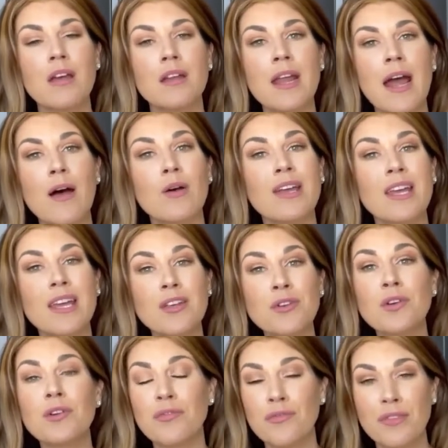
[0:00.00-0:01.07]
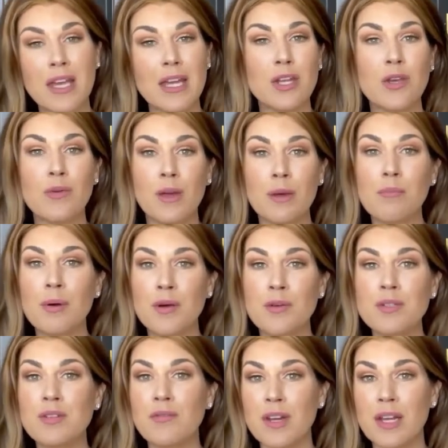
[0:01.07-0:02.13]
Now, in your feed, you can
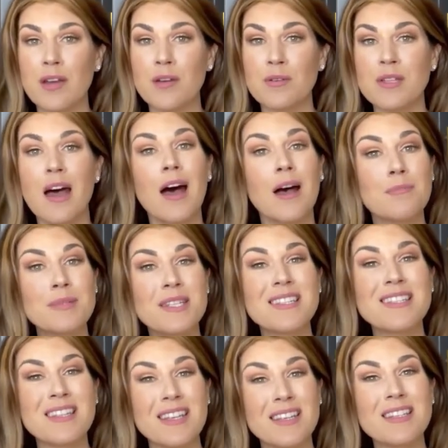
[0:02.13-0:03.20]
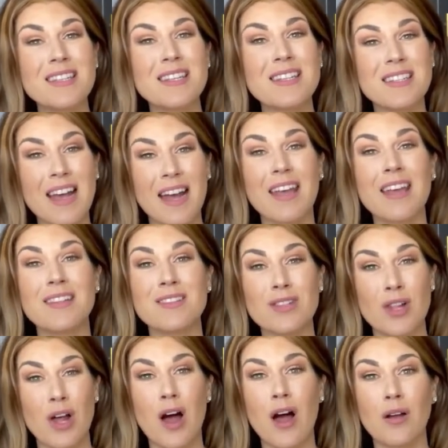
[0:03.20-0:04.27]
post videos up to 60 seconds
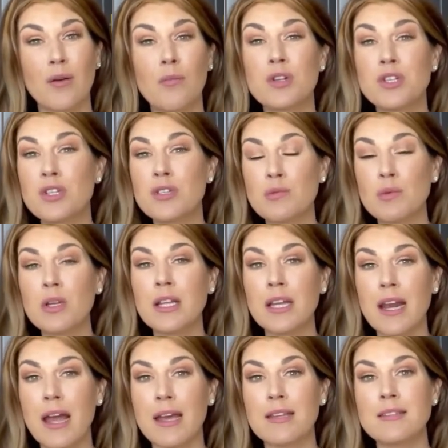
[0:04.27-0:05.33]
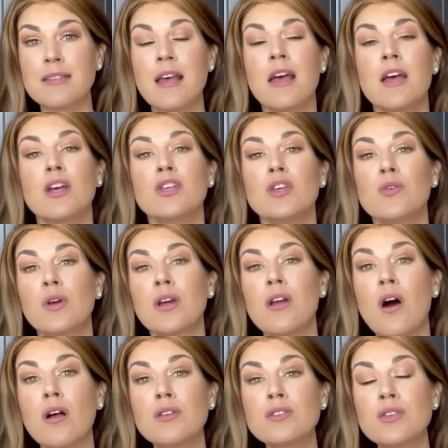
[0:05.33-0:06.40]
long, which is really nice. You can
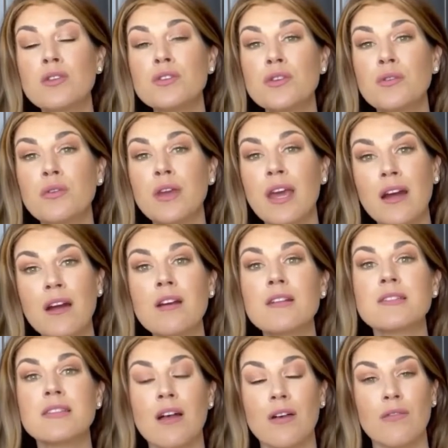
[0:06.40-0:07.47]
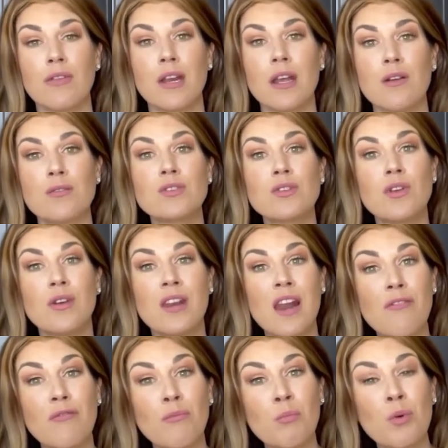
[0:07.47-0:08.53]
also do carousel videos, so you can
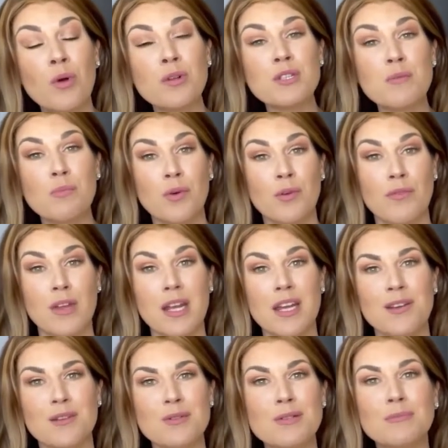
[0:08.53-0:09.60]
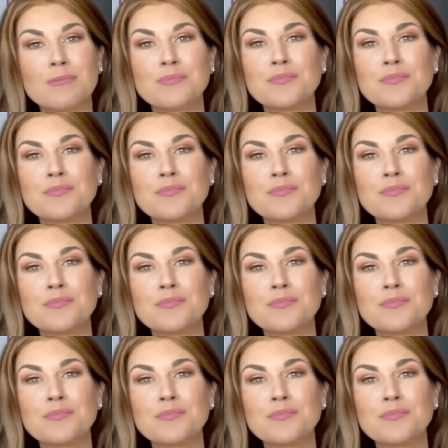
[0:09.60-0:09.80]
have multiple videos.